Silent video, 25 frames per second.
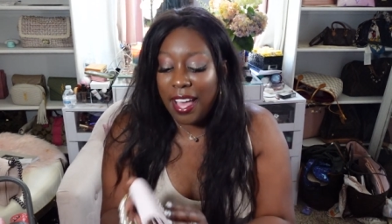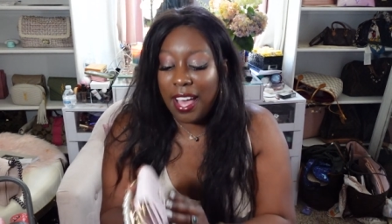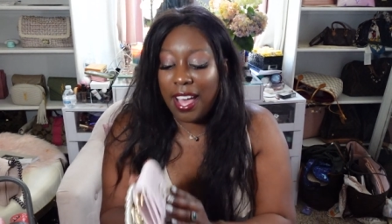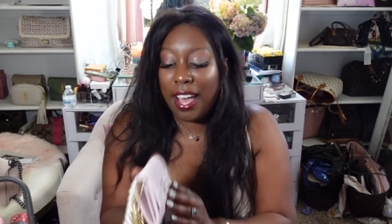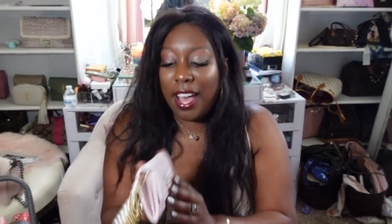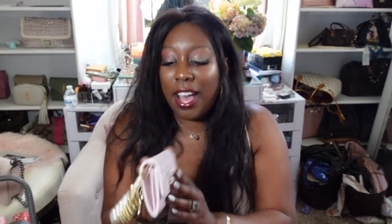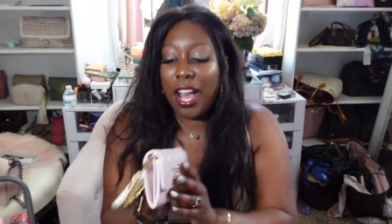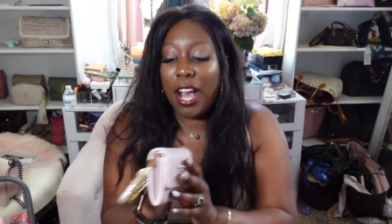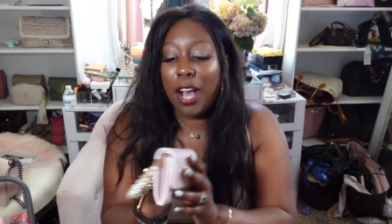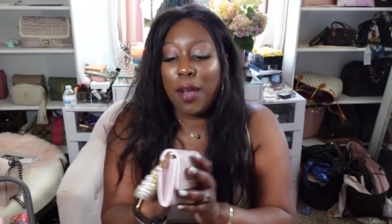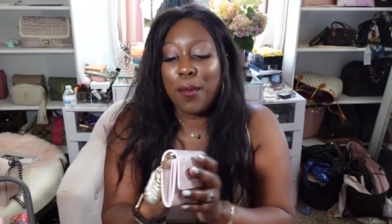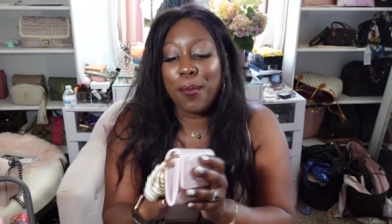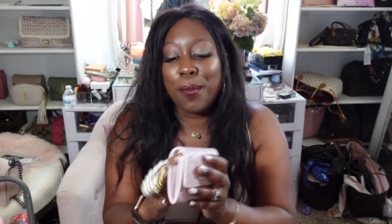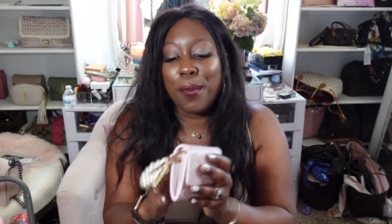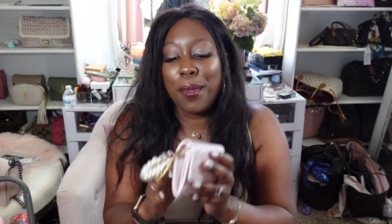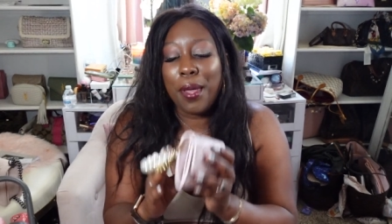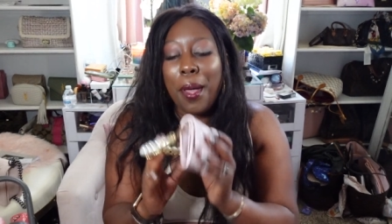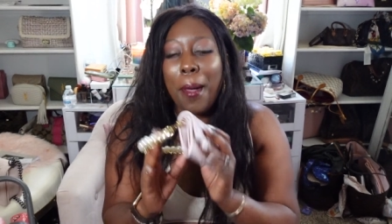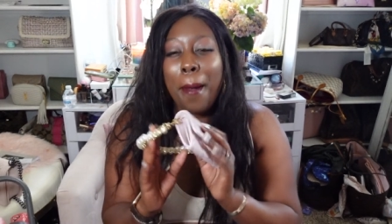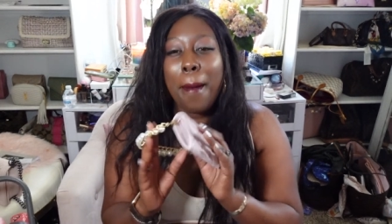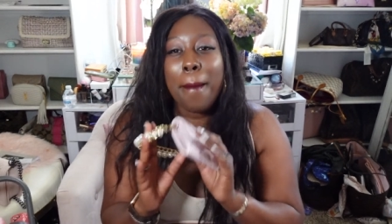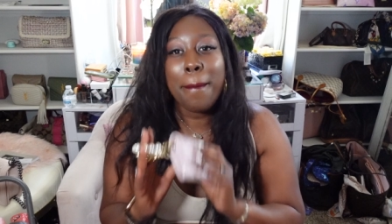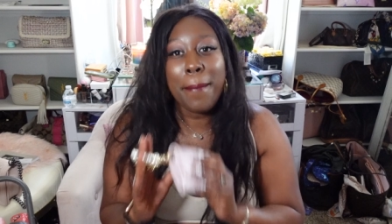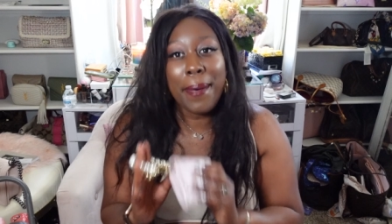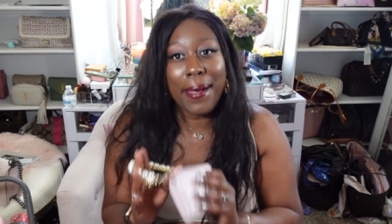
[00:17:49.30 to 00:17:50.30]

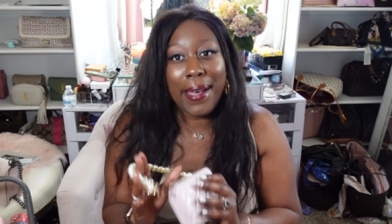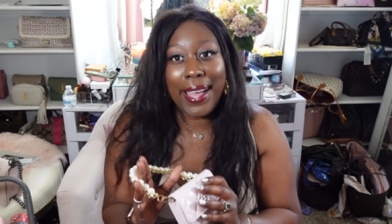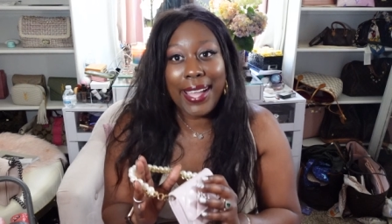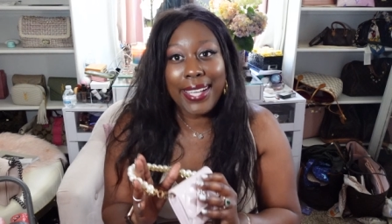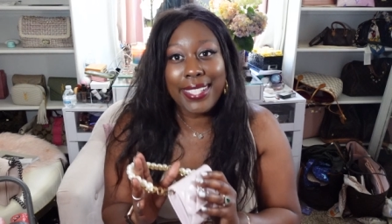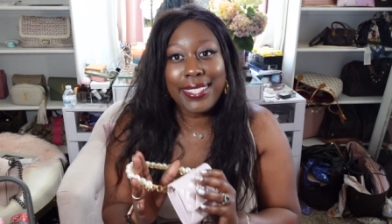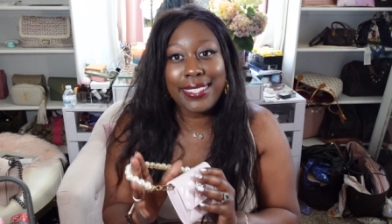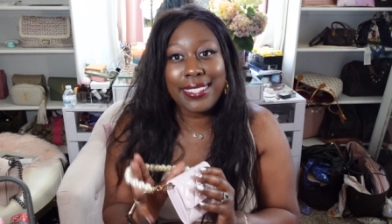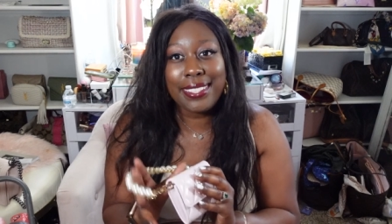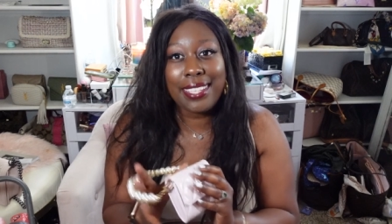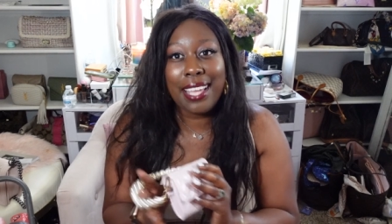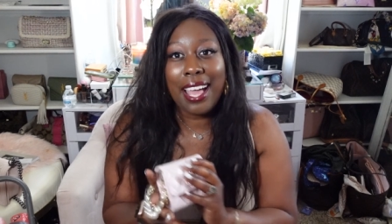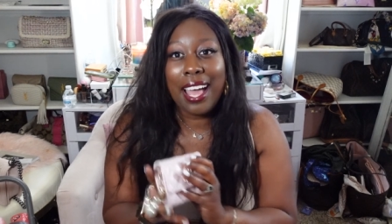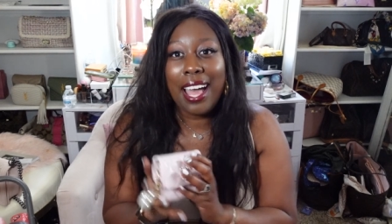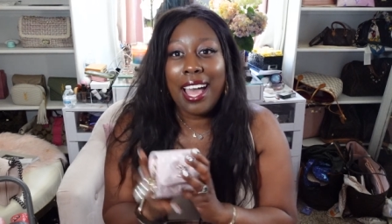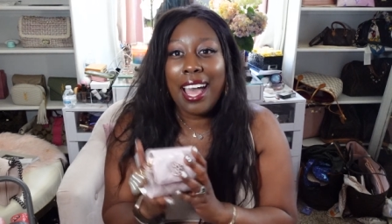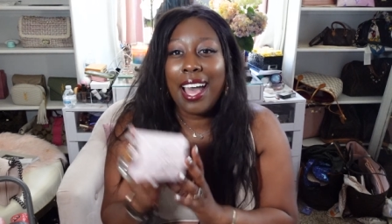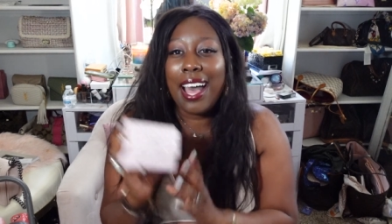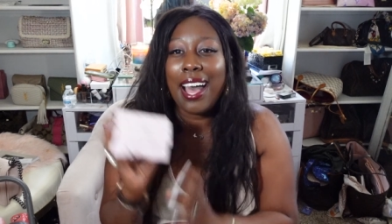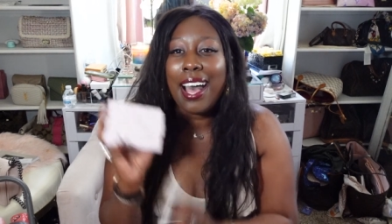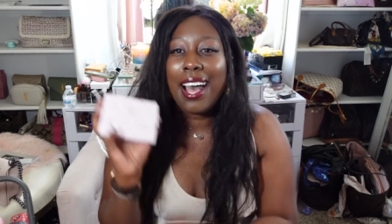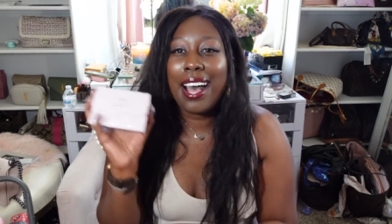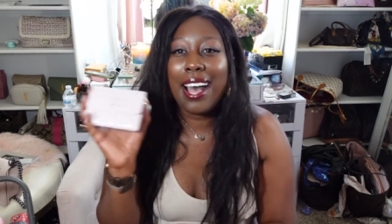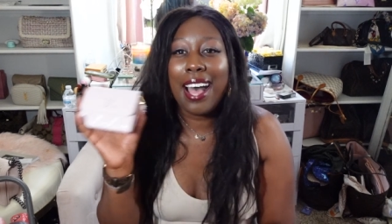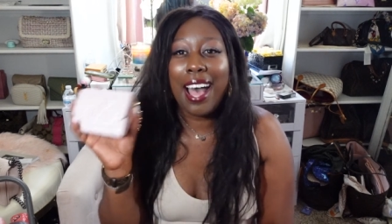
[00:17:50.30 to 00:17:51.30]
But
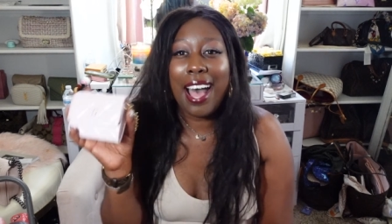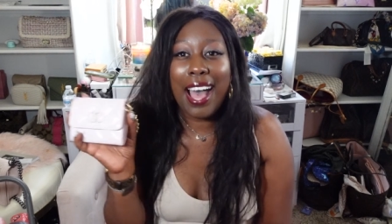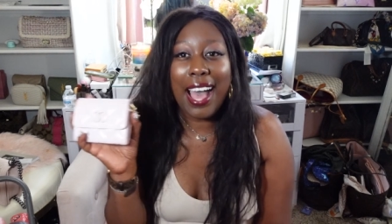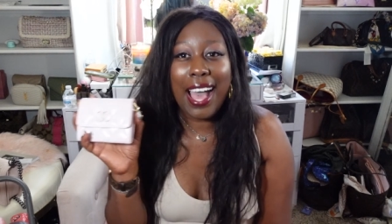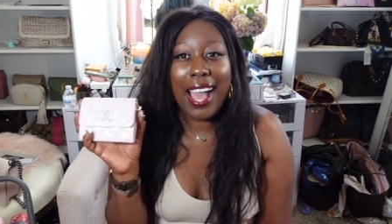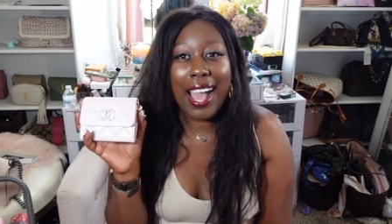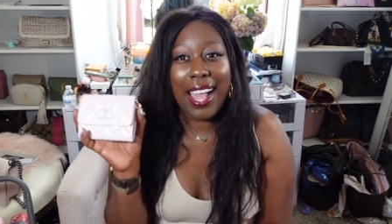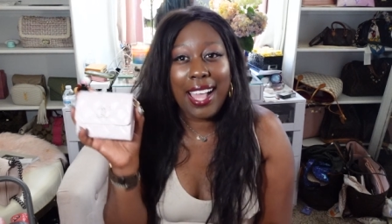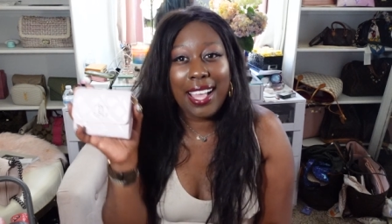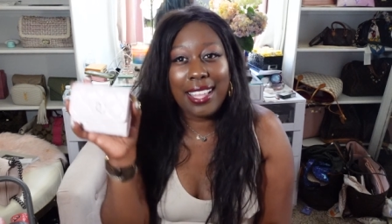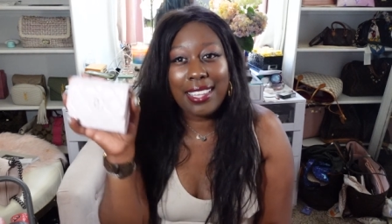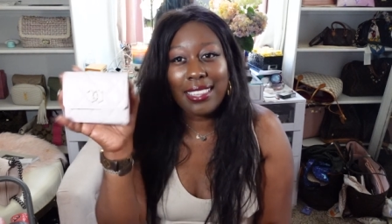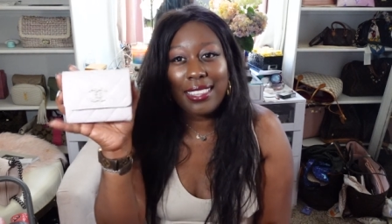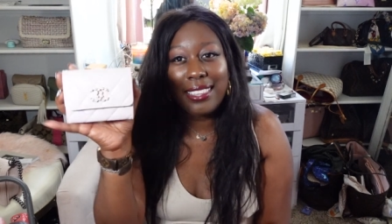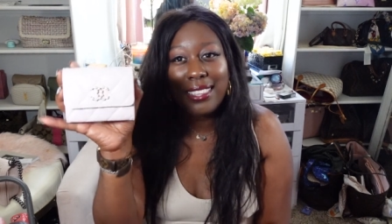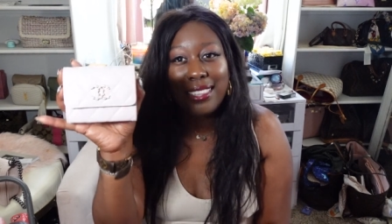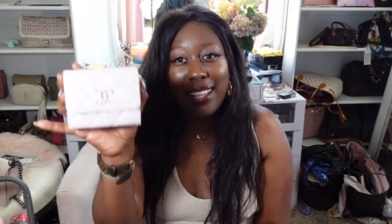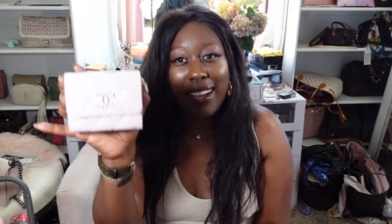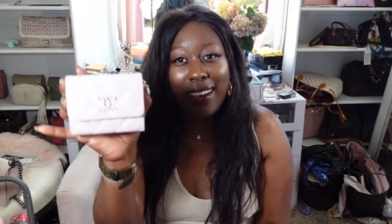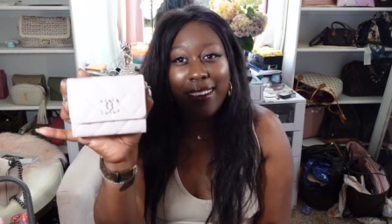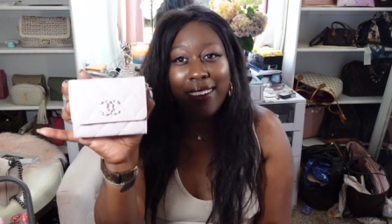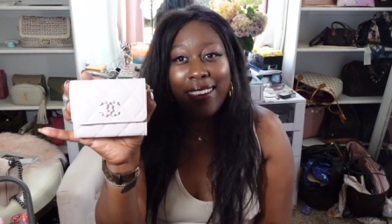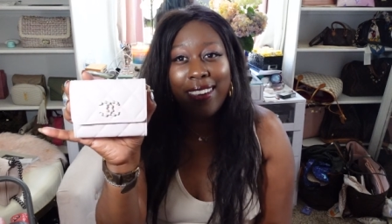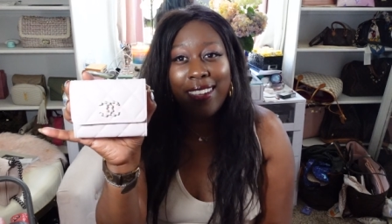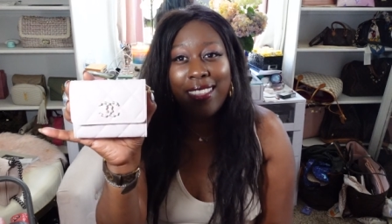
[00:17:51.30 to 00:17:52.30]
I
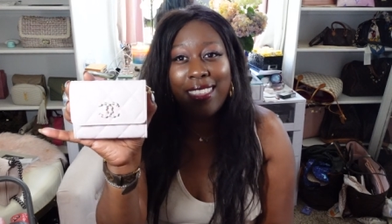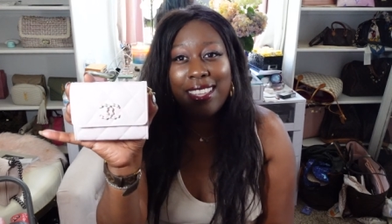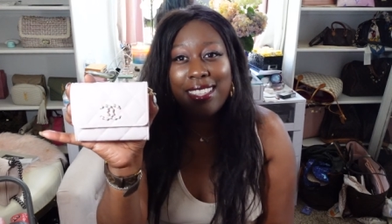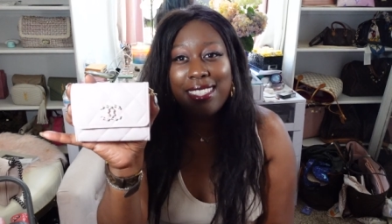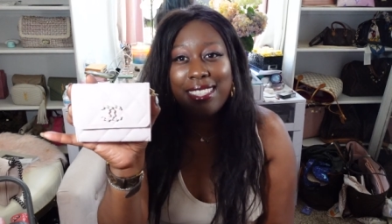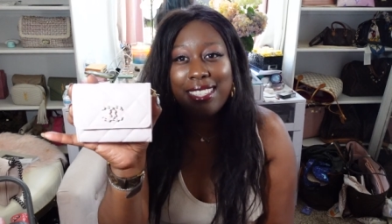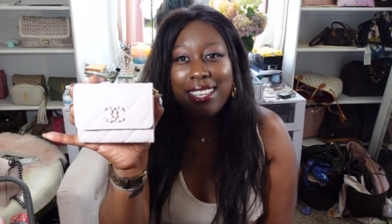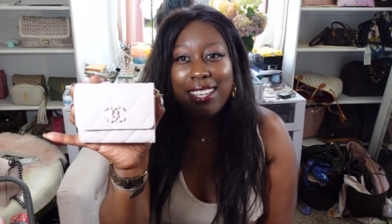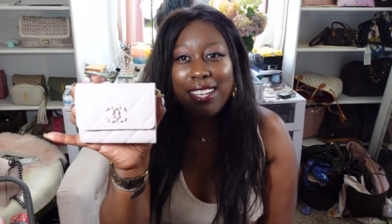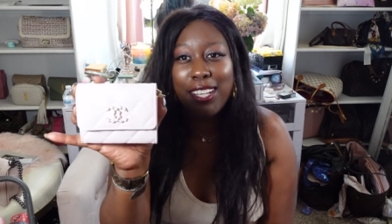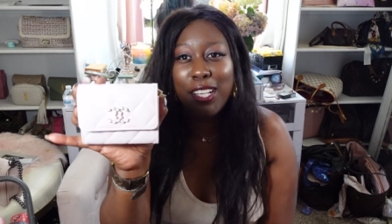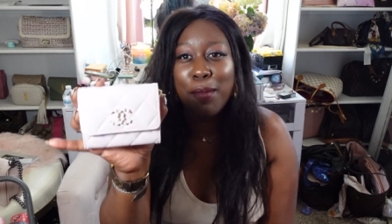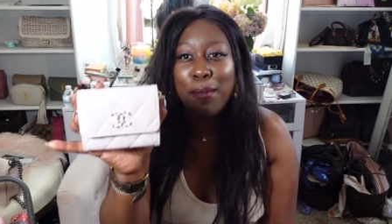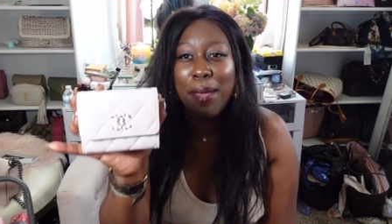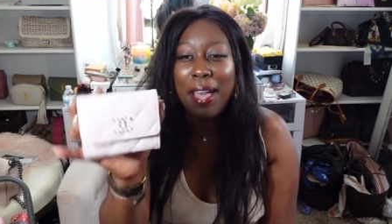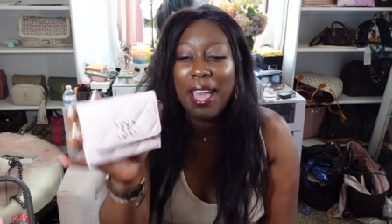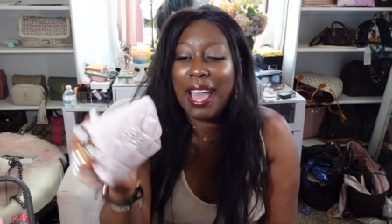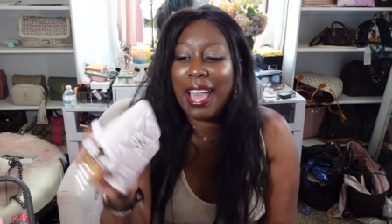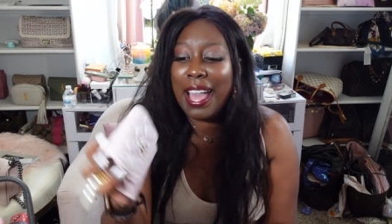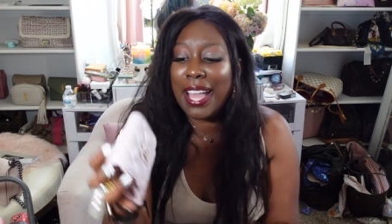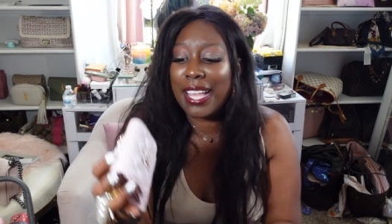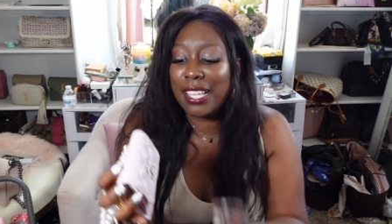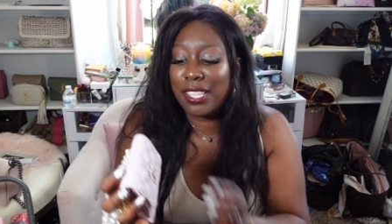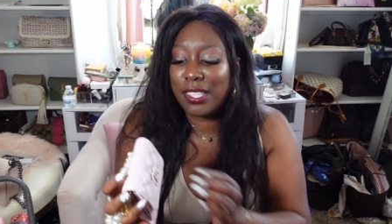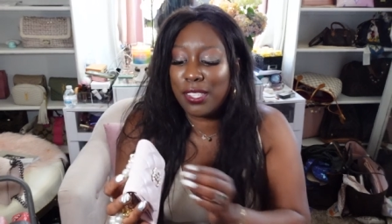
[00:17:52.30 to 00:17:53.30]
love this little
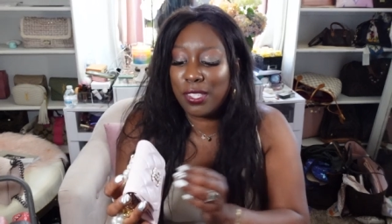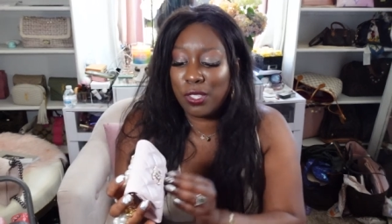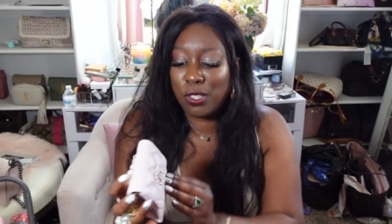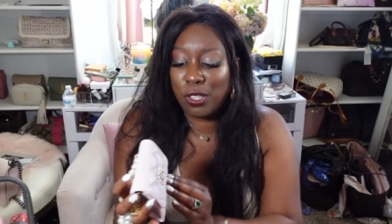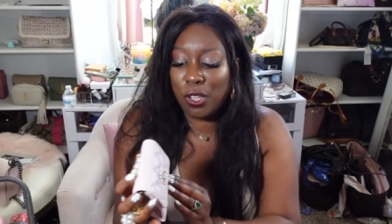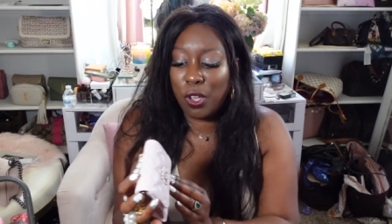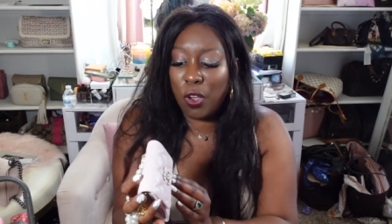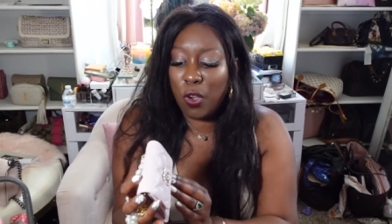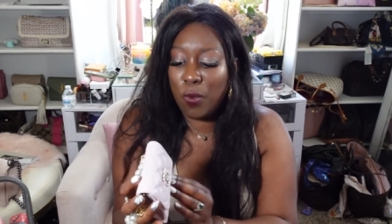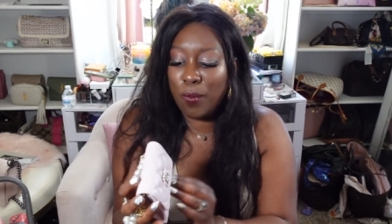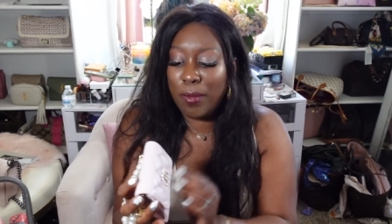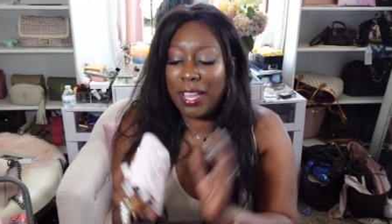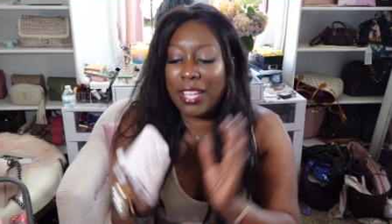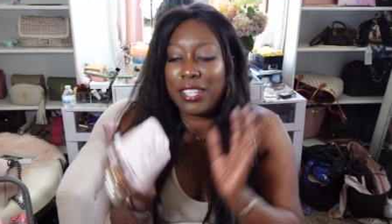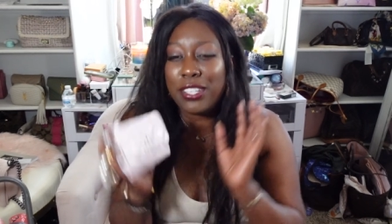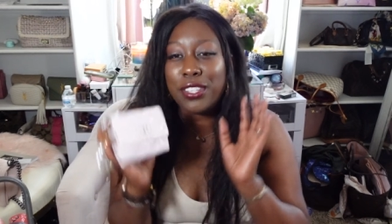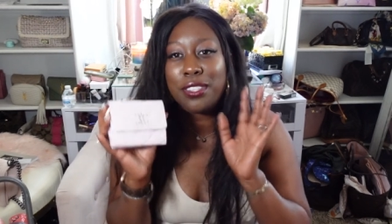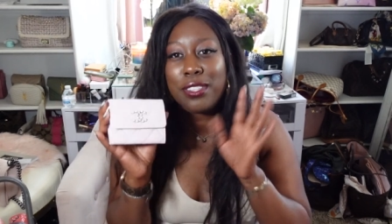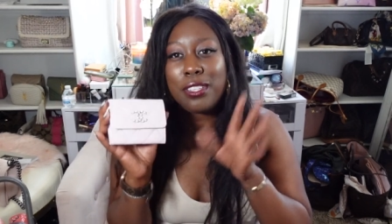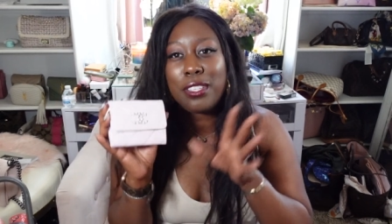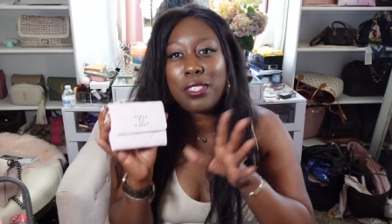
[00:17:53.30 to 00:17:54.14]
bag so much.